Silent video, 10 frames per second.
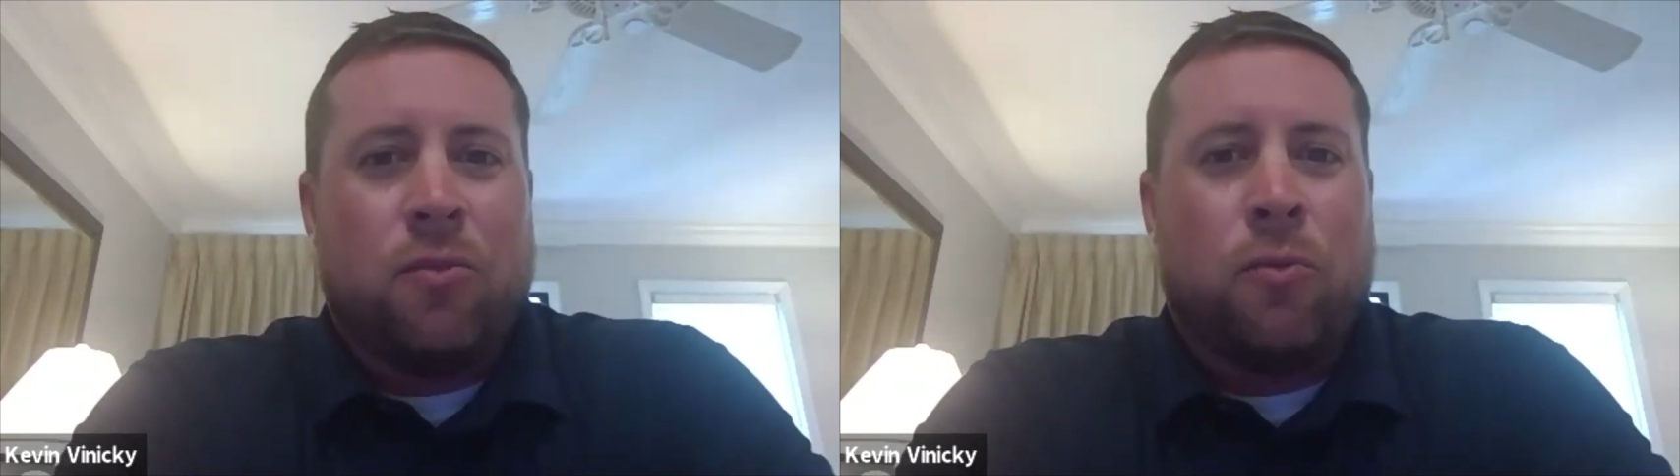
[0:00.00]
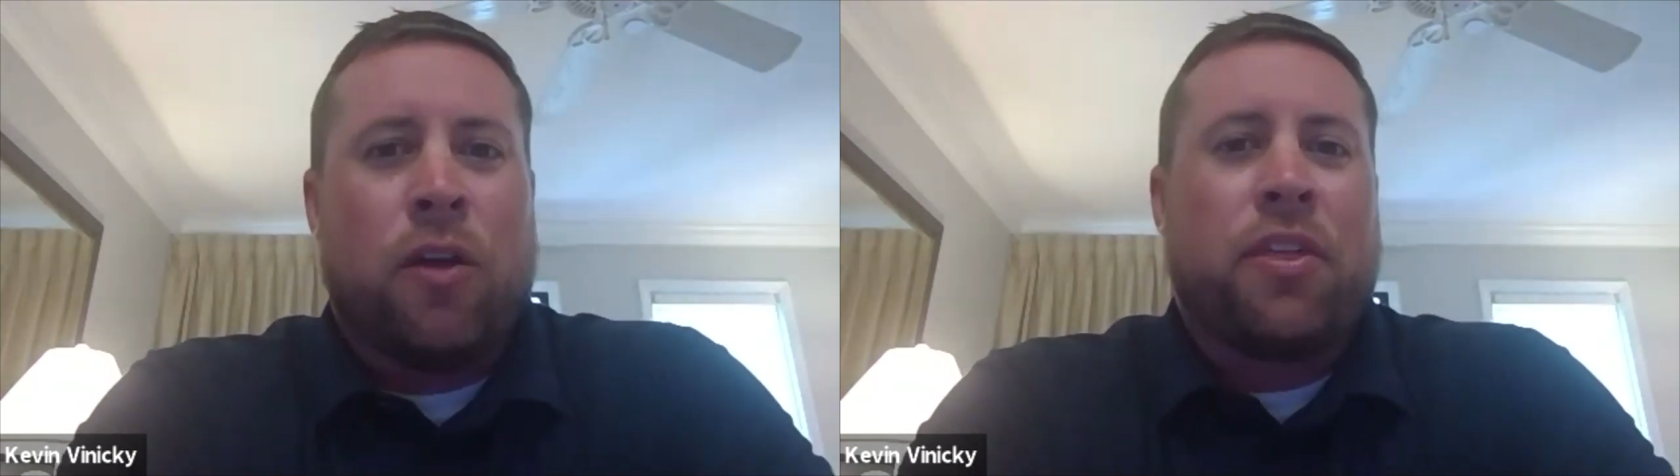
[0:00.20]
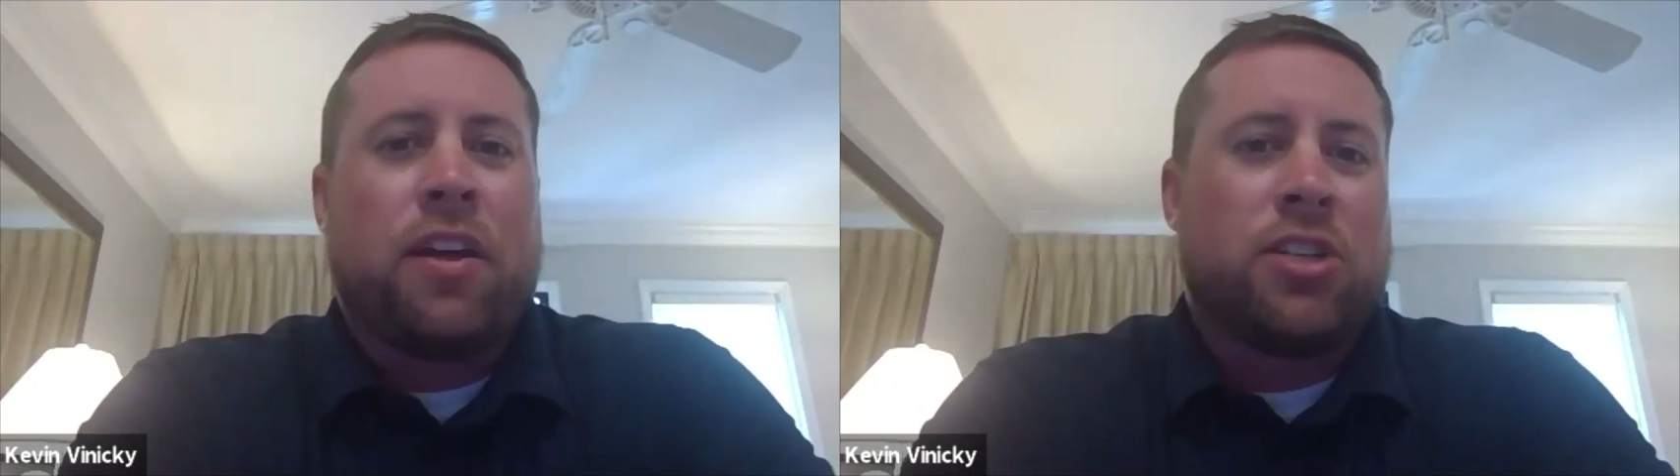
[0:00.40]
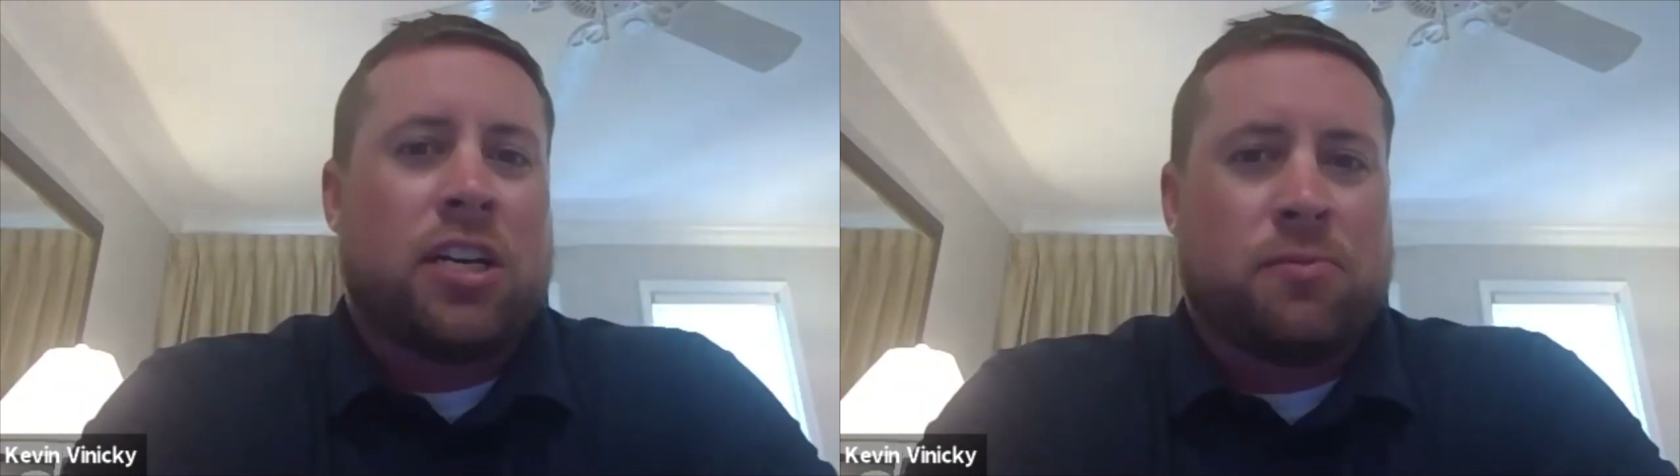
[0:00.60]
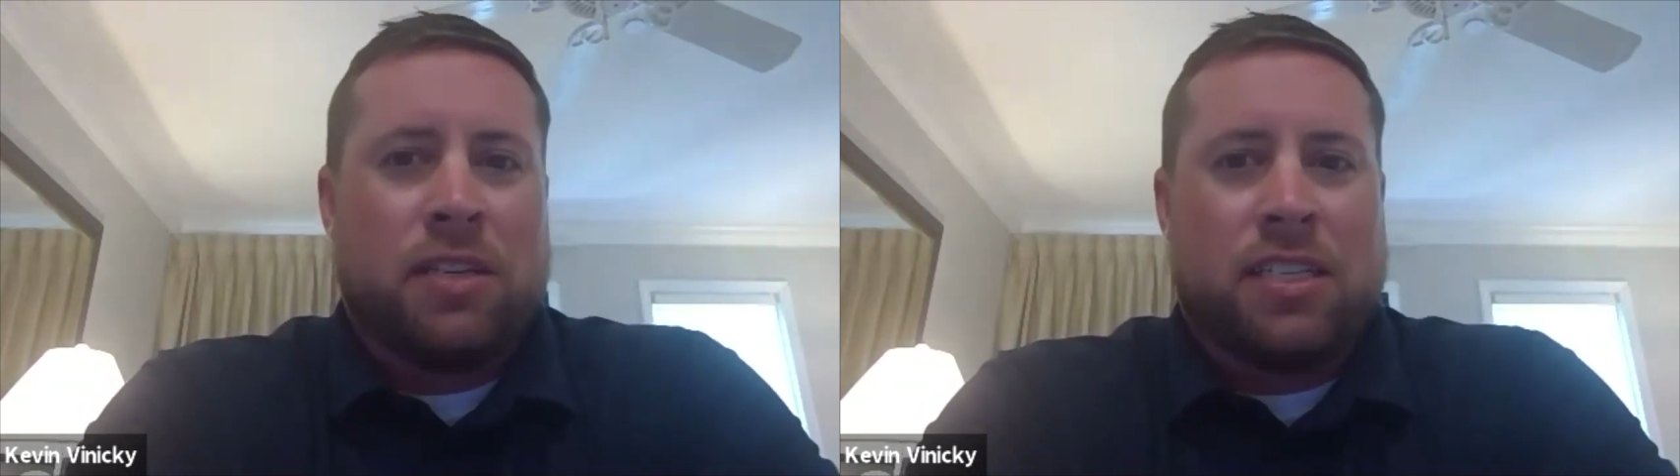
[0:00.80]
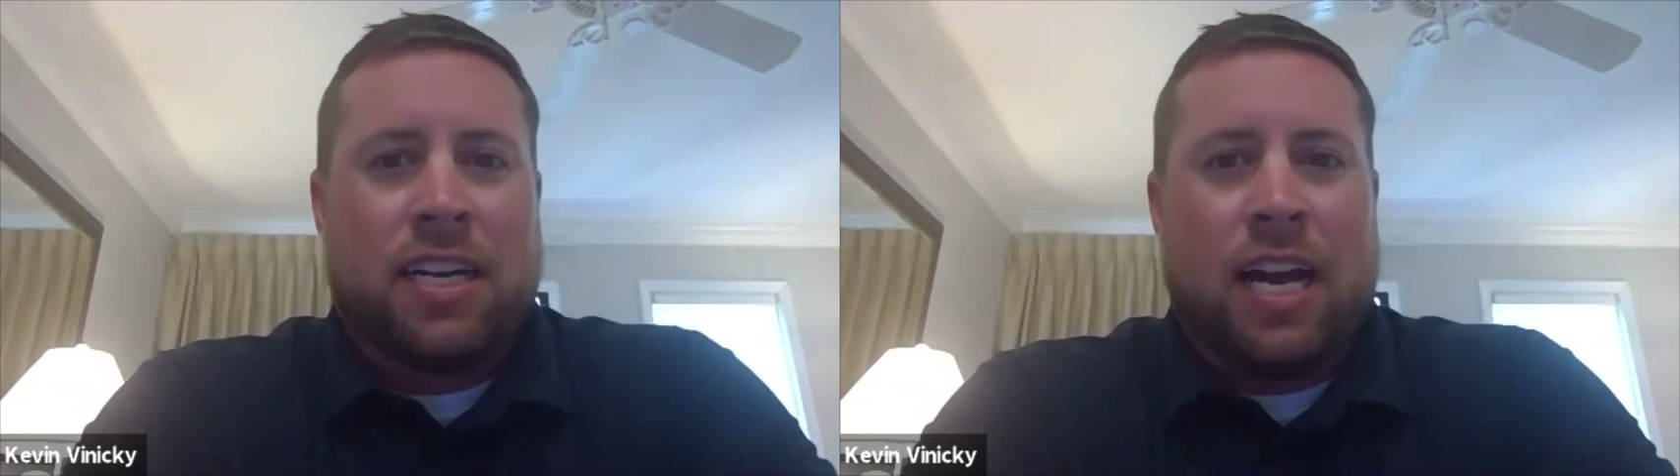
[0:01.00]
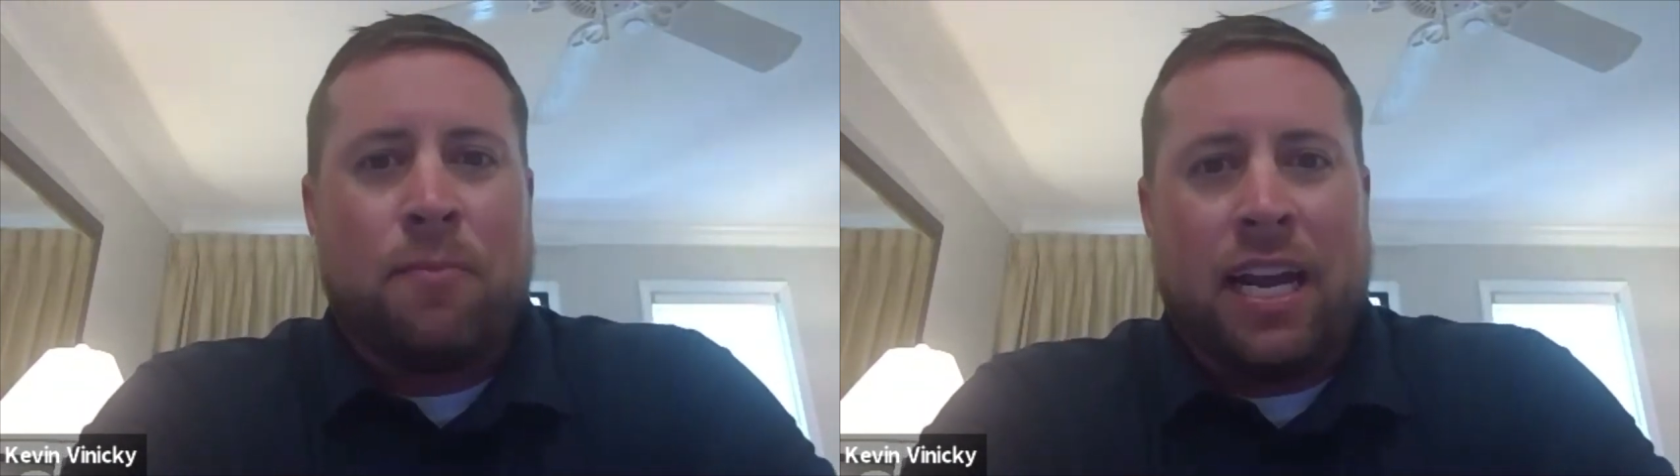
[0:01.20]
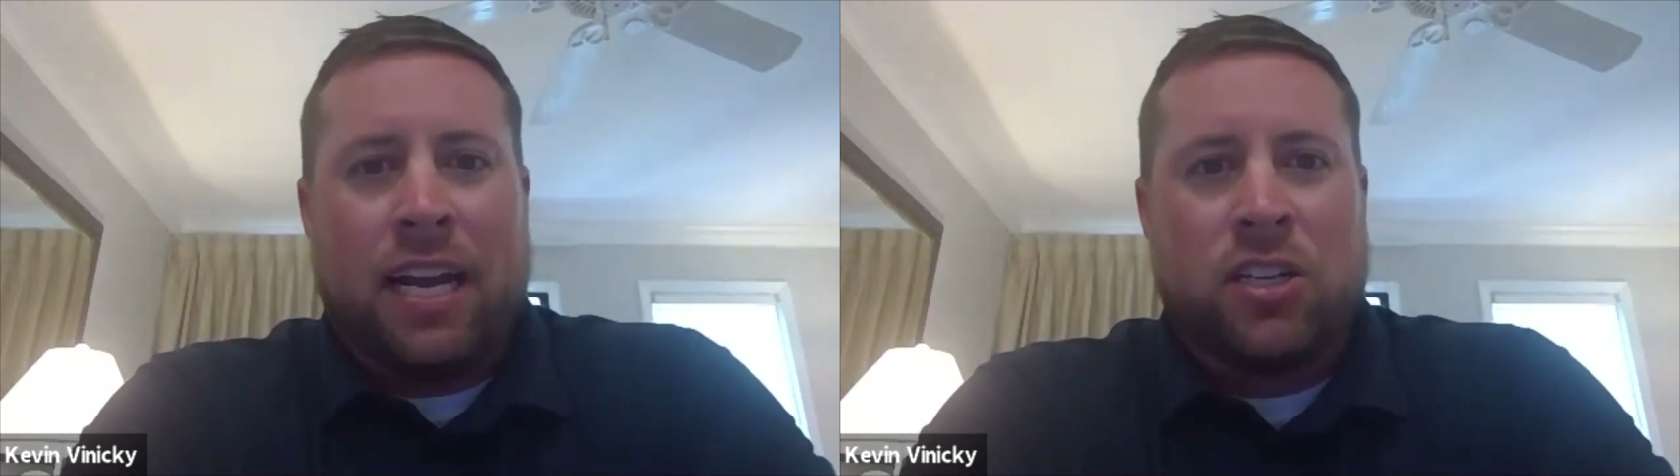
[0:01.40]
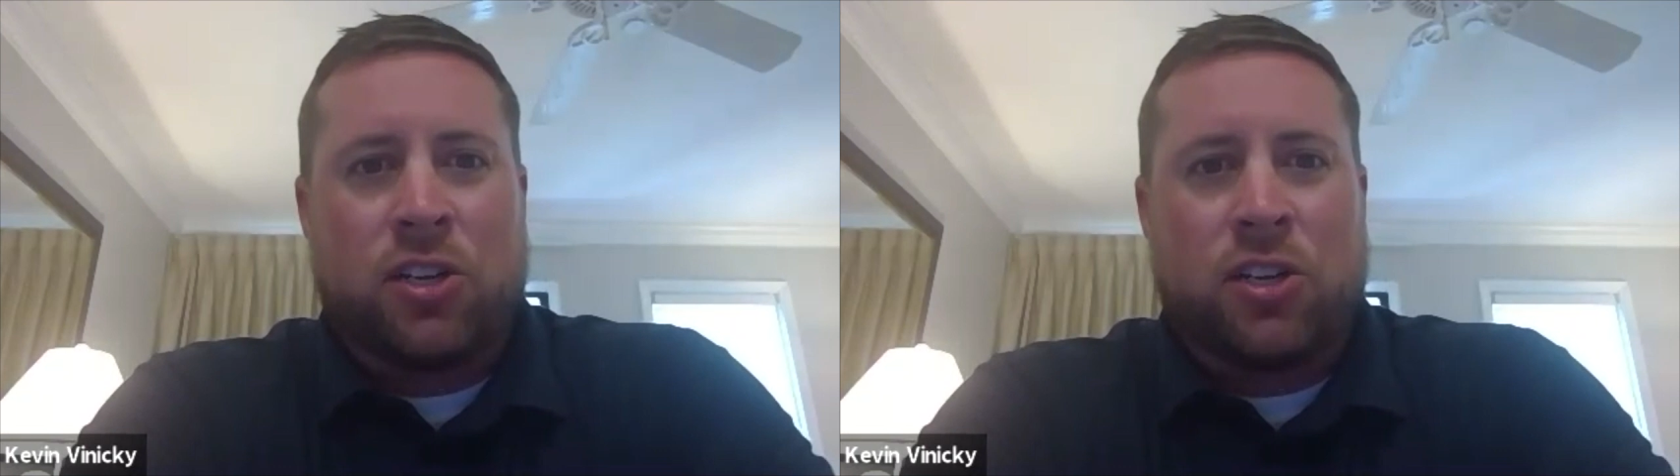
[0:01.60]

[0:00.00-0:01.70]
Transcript: with the adjustments that I made